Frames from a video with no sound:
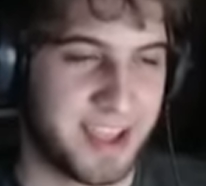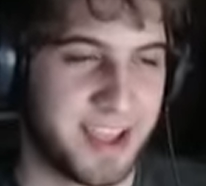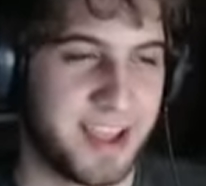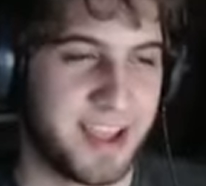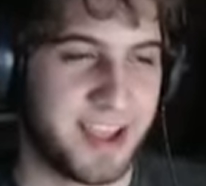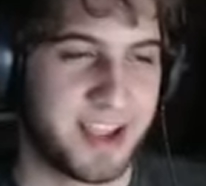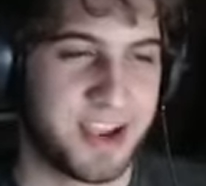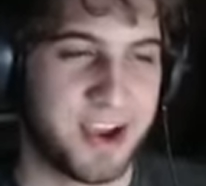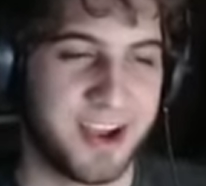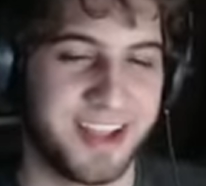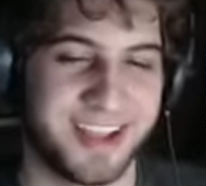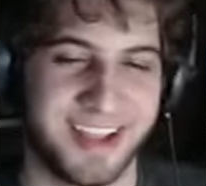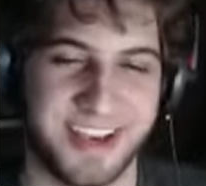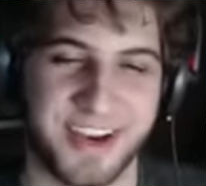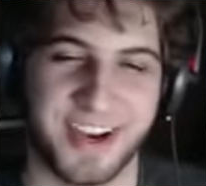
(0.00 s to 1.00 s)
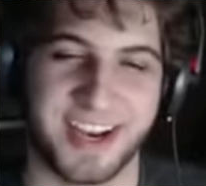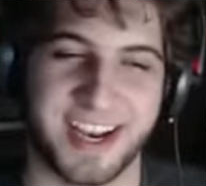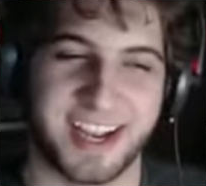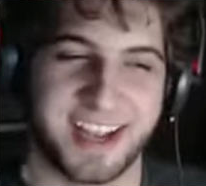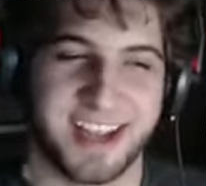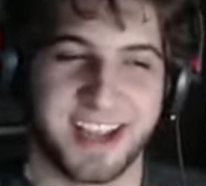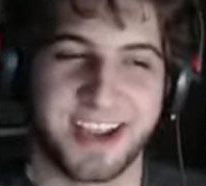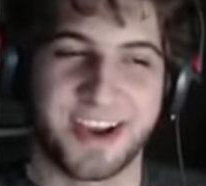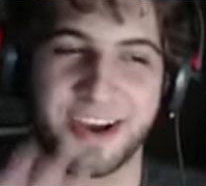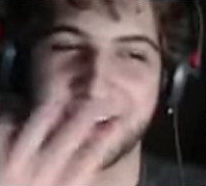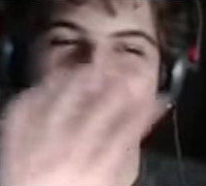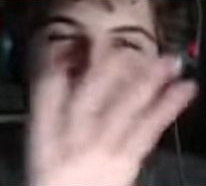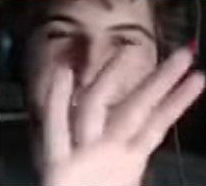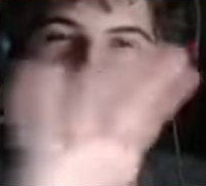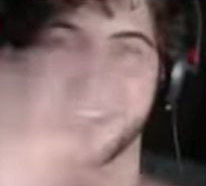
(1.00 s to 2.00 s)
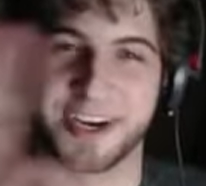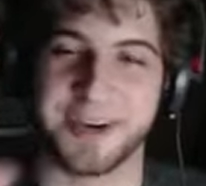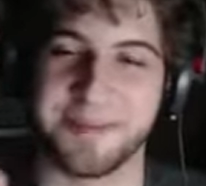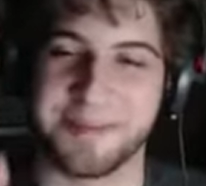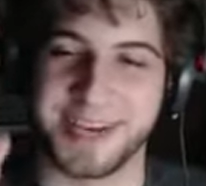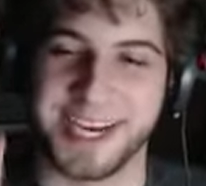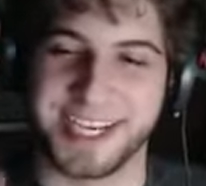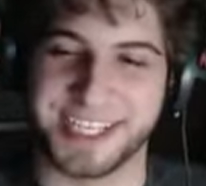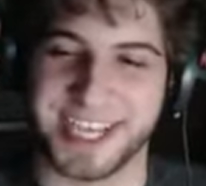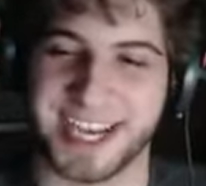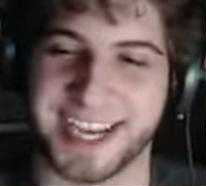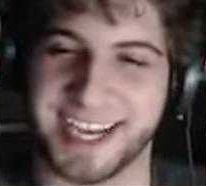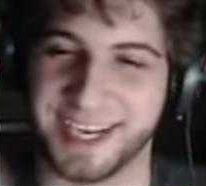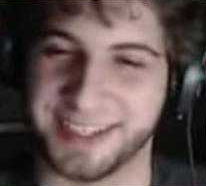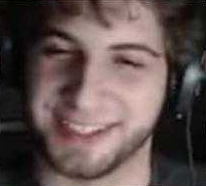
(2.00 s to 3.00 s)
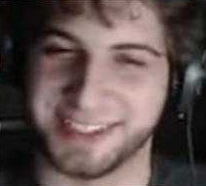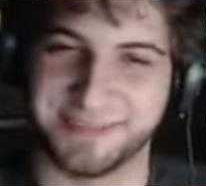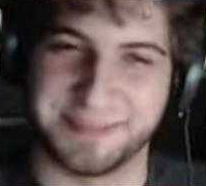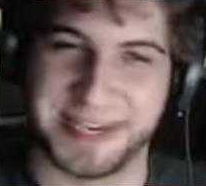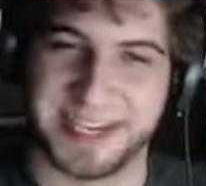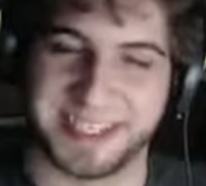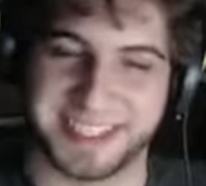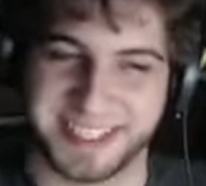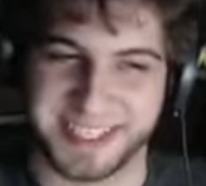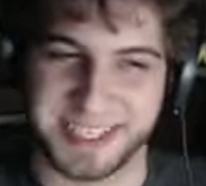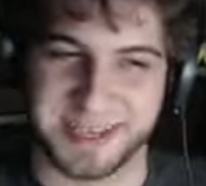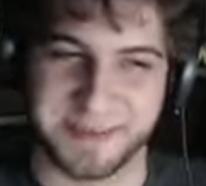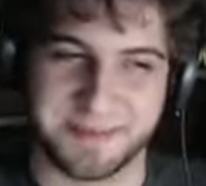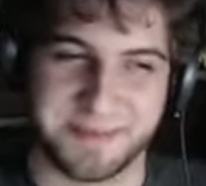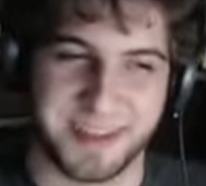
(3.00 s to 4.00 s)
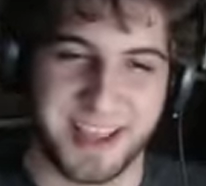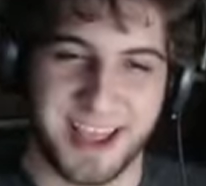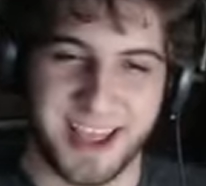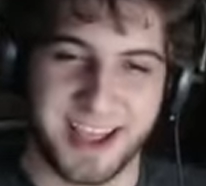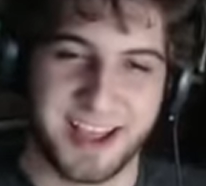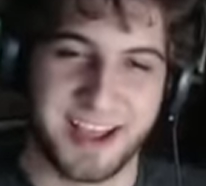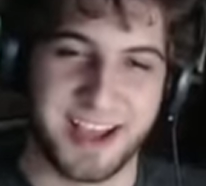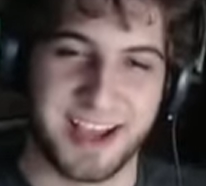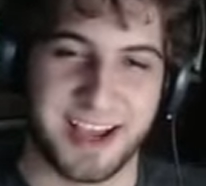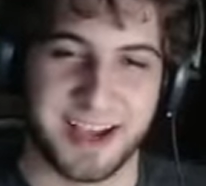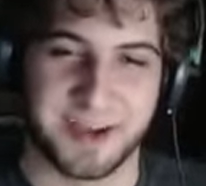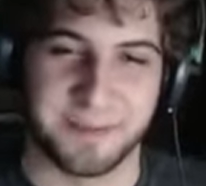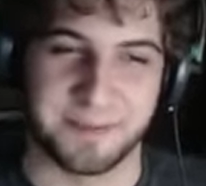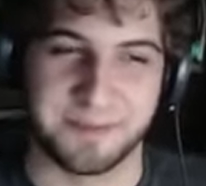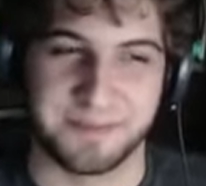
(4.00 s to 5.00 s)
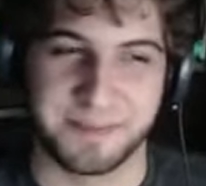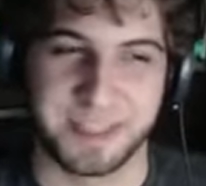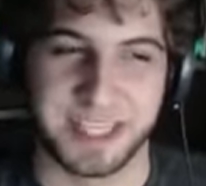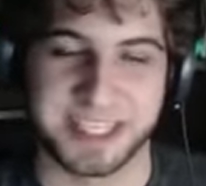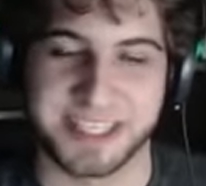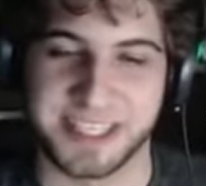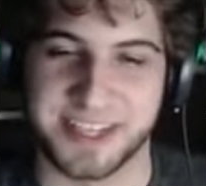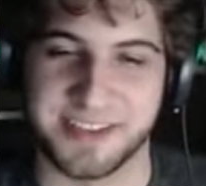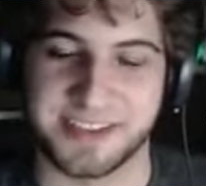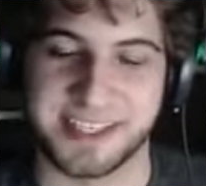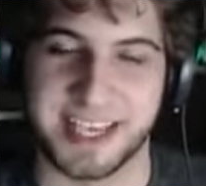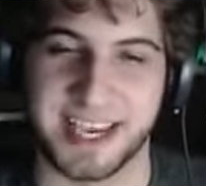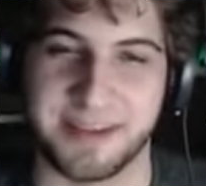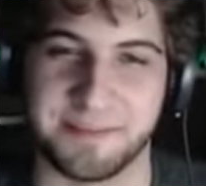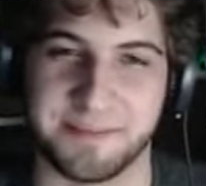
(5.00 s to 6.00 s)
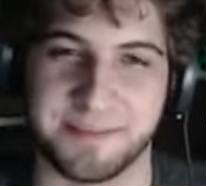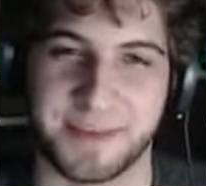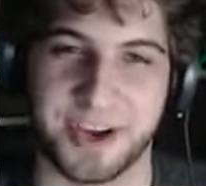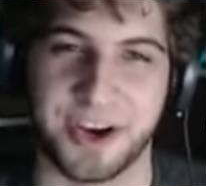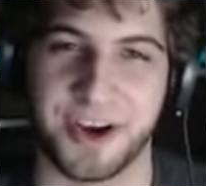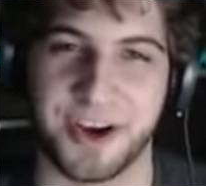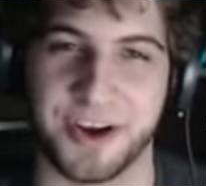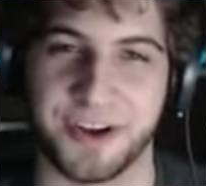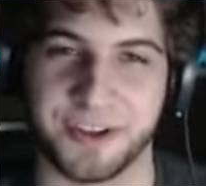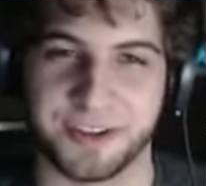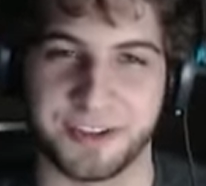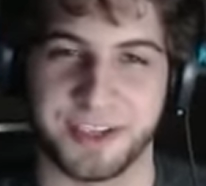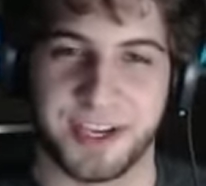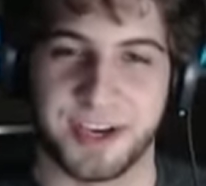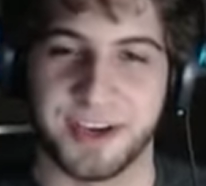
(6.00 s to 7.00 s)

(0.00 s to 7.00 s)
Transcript: Call center term buddy jacking means to listen to the same call, and